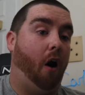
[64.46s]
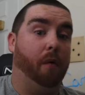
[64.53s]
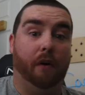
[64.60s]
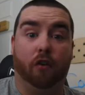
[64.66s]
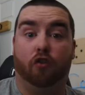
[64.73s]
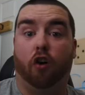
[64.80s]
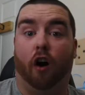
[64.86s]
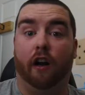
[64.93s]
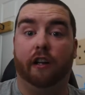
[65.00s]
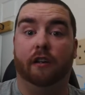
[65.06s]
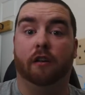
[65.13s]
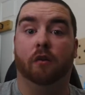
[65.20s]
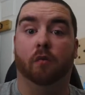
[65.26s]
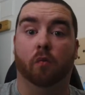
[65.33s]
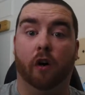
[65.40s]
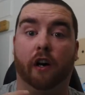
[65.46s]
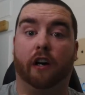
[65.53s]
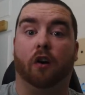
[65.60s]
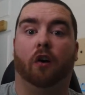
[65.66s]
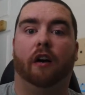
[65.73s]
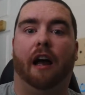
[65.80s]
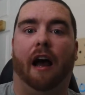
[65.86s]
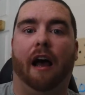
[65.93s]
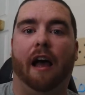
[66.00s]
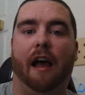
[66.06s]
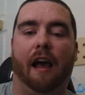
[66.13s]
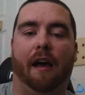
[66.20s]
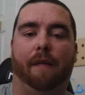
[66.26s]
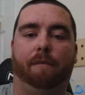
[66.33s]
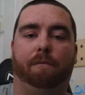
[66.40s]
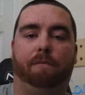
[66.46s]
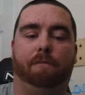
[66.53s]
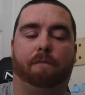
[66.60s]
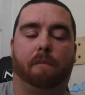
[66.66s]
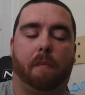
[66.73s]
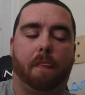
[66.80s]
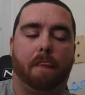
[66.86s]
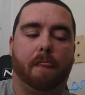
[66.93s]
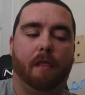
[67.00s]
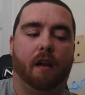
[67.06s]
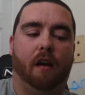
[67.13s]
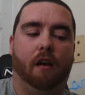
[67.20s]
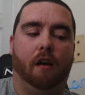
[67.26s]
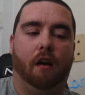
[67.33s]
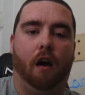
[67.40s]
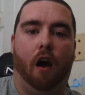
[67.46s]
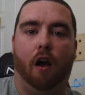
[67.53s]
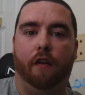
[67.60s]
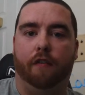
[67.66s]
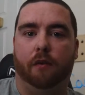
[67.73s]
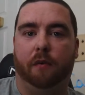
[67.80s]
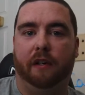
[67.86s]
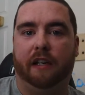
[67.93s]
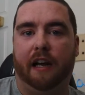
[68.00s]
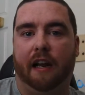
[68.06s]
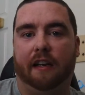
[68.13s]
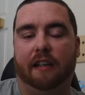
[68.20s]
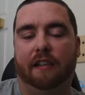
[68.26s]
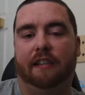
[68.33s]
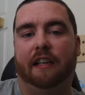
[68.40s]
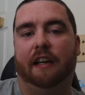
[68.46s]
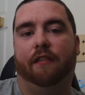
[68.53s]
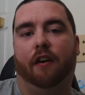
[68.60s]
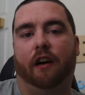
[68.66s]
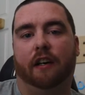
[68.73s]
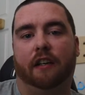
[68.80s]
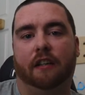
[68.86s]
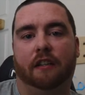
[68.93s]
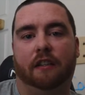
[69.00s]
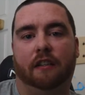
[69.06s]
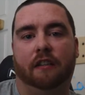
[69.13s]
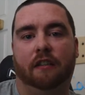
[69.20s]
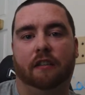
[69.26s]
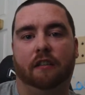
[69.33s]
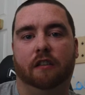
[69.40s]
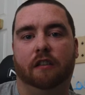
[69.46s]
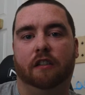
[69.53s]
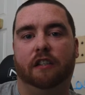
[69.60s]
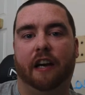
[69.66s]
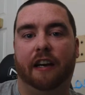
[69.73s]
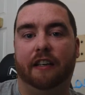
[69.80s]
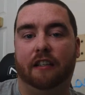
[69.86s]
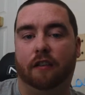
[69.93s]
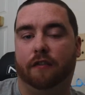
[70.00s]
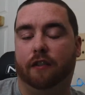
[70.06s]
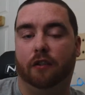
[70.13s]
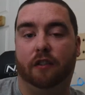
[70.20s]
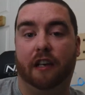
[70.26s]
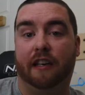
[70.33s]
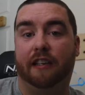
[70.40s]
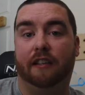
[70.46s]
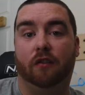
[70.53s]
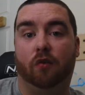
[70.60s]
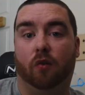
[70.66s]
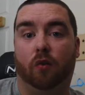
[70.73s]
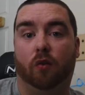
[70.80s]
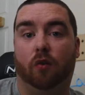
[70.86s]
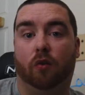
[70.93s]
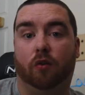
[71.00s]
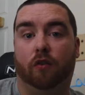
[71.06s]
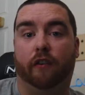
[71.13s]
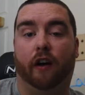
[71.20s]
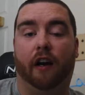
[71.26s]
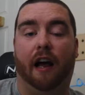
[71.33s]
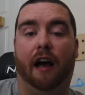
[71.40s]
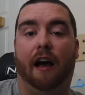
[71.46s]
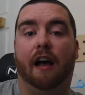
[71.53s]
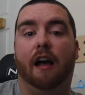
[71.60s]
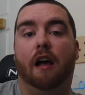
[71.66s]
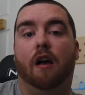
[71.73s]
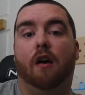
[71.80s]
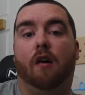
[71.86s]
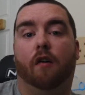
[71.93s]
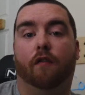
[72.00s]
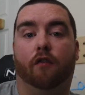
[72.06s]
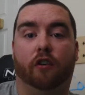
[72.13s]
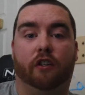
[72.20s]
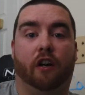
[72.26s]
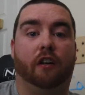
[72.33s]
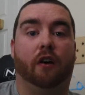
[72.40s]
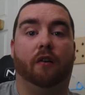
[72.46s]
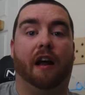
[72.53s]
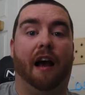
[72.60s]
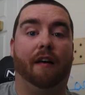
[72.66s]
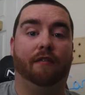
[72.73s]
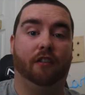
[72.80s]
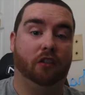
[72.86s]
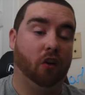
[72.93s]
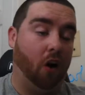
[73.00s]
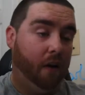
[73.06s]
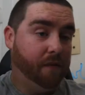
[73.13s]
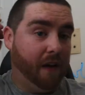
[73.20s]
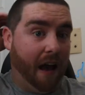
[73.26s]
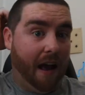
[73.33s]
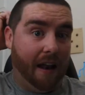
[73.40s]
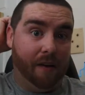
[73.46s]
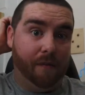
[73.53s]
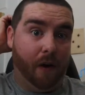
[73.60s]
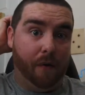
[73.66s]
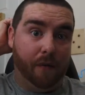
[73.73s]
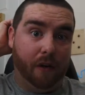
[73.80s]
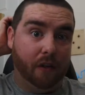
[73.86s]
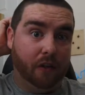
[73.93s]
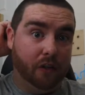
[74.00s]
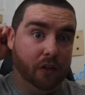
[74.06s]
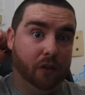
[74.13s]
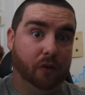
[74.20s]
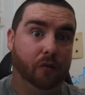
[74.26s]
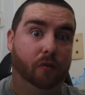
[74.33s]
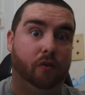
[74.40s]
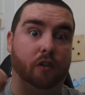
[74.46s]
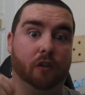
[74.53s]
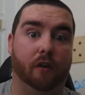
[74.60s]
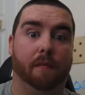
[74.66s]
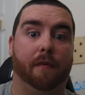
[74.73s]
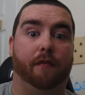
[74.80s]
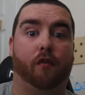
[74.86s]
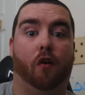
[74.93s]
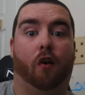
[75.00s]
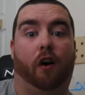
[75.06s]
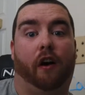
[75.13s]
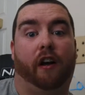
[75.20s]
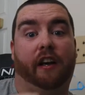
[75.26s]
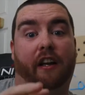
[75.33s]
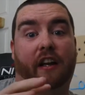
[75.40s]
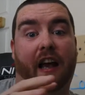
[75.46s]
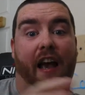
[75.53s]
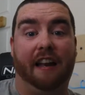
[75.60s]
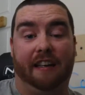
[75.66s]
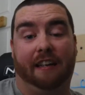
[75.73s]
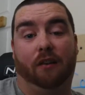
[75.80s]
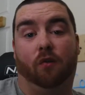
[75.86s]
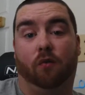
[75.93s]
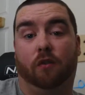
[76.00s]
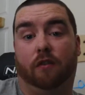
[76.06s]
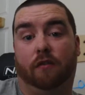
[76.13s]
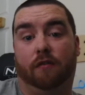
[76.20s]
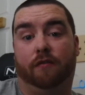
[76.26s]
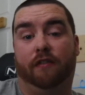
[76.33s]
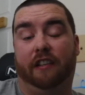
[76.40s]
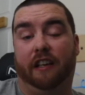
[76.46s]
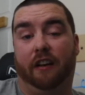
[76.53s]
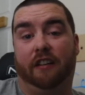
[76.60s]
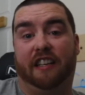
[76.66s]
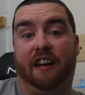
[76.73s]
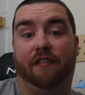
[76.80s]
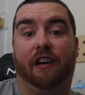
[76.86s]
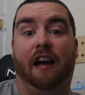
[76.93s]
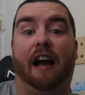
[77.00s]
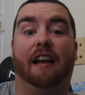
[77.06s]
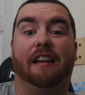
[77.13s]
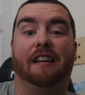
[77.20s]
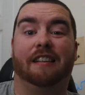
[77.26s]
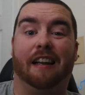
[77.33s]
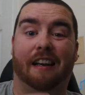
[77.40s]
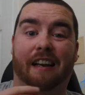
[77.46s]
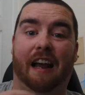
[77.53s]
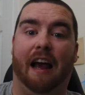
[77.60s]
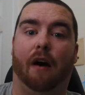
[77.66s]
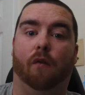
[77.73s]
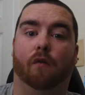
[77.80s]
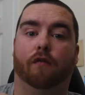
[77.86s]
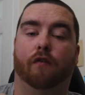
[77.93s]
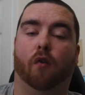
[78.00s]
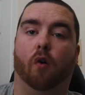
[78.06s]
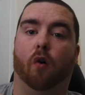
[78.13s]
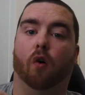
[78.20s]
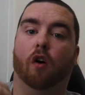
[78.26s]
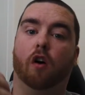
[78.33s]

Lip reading: will try working on that over the weekend and see if I can change a few settings or something like that. Unfortunately, I don't have the time at the moment to do it before I edit all the video together and send it out for